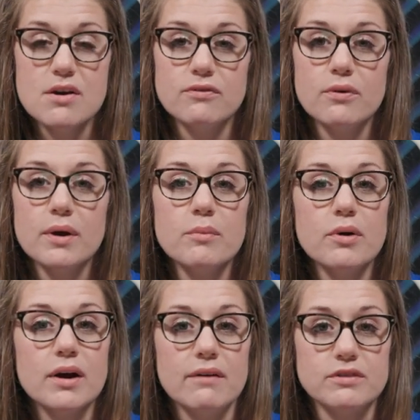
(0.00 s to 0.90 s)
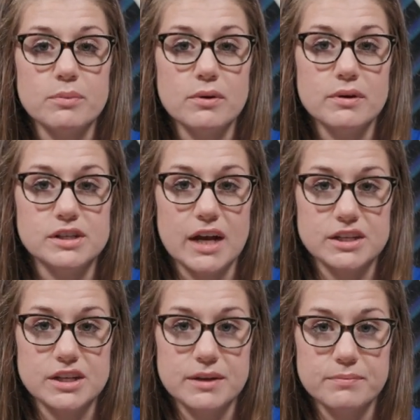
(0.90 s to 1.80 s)
for a more comfortable
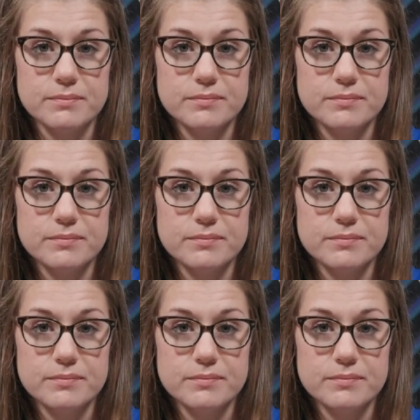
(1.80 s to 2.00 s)
injection.